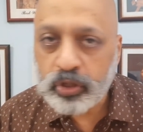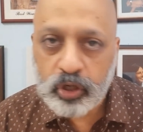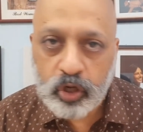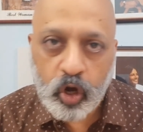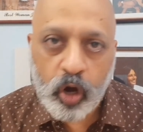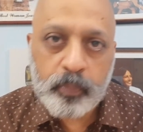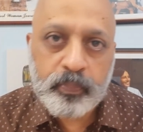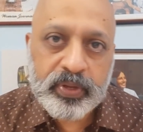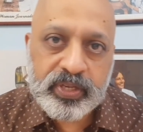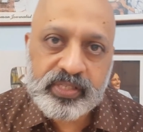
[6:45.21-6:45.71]
So the
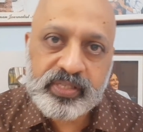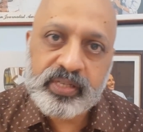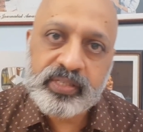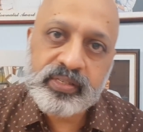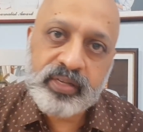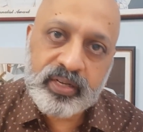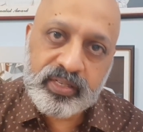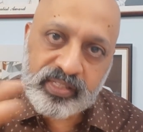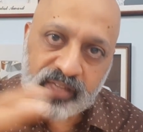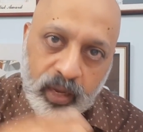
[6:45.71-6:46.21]
cropping
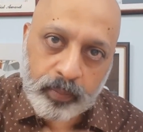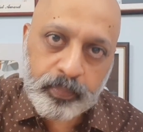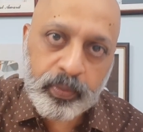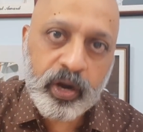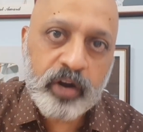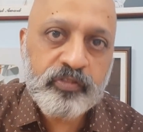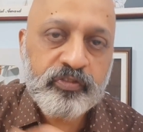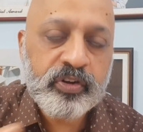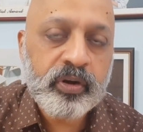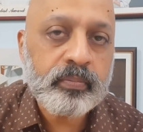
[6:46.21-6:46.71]
season is
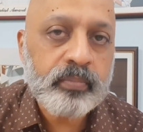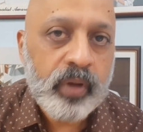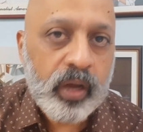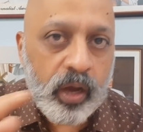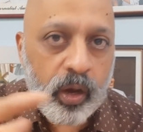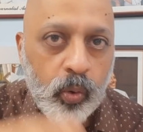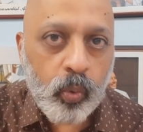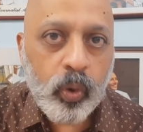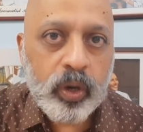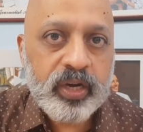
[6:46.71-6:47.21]
apart from
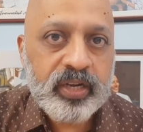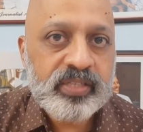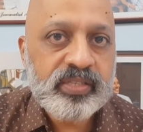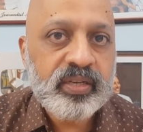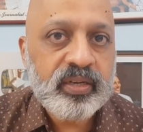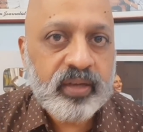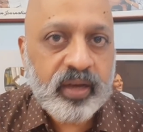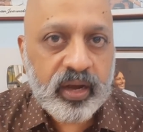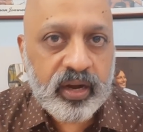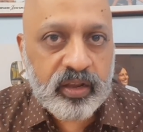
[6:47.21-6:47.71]
what is
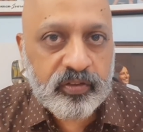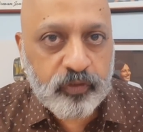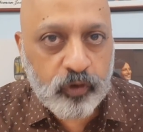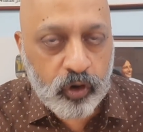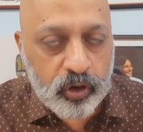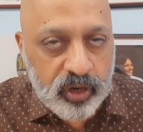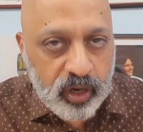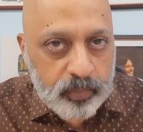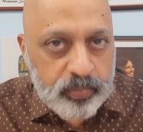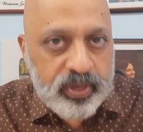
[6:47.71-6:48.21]
in Kharif
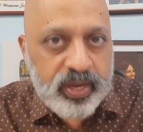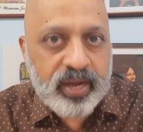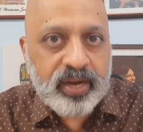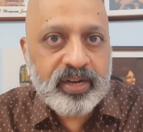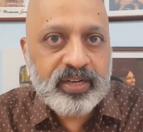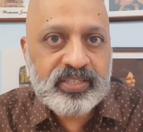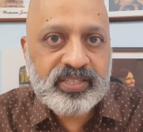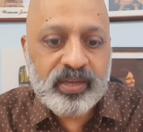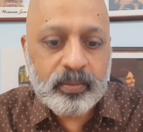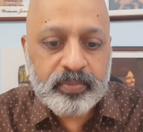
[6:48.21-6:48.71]
or Rabi,
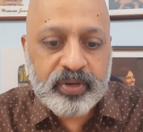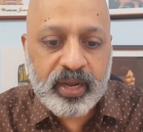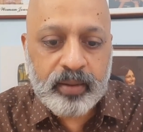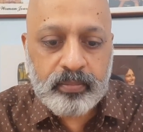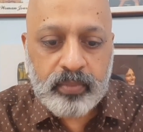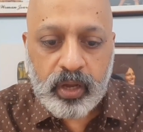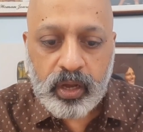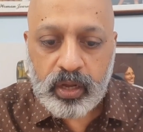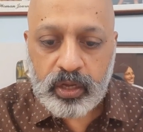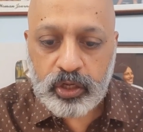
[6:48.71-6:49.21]
and it's
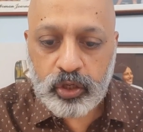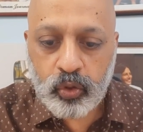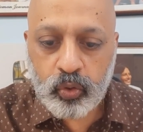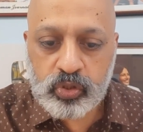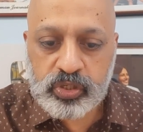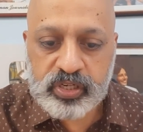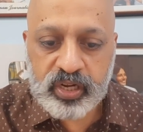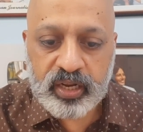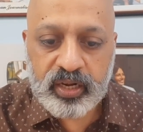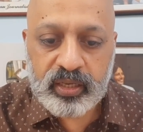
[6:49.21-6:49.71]
sometimes
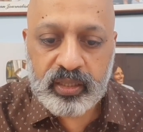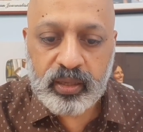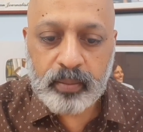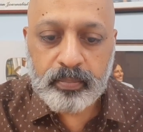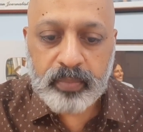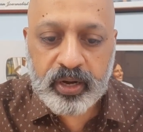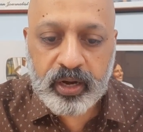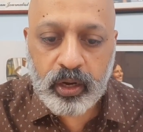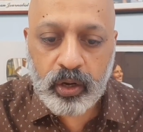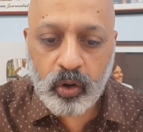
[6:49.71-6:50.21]
used in the
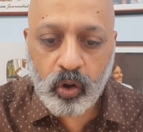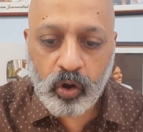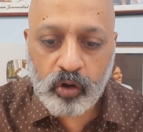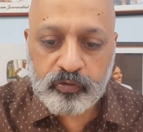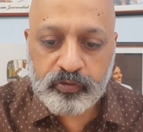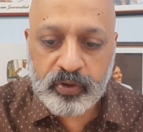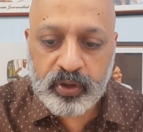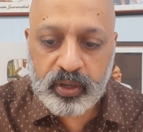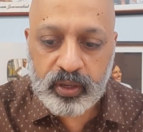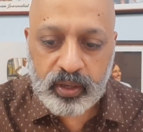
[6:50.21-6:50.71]
middle
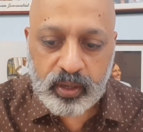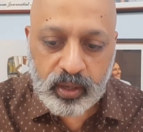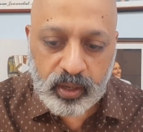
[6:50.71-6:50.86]
of